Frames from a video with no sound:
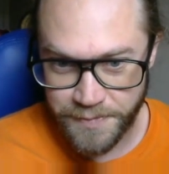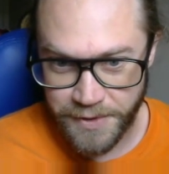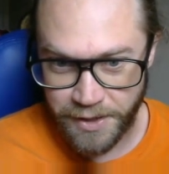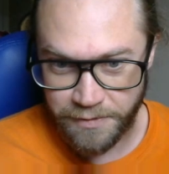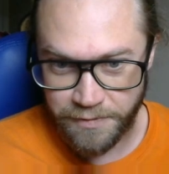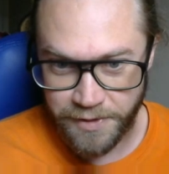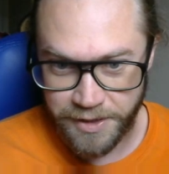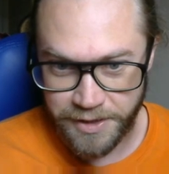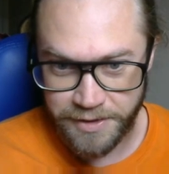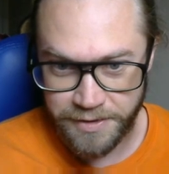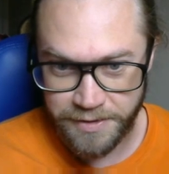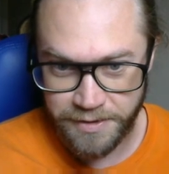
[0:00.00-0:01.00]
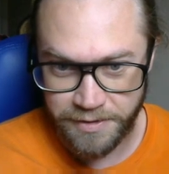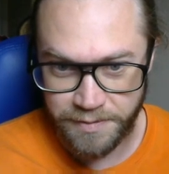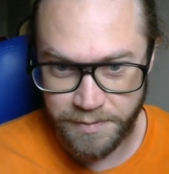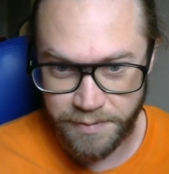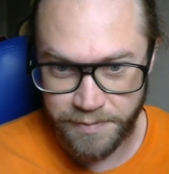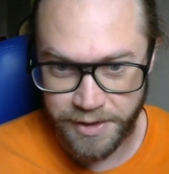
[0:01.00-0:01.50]
hopefully I'll
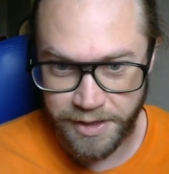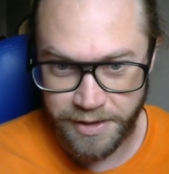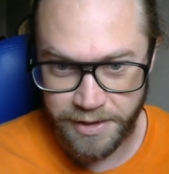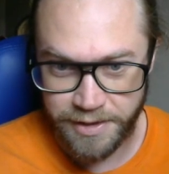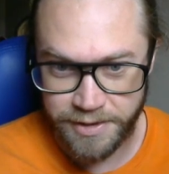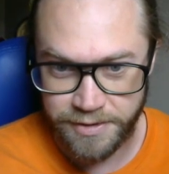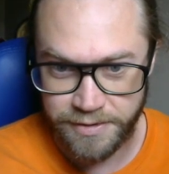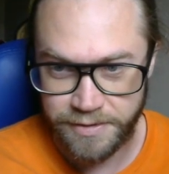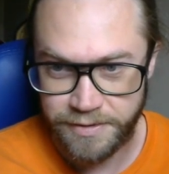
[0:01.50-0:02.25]
remember that lesson.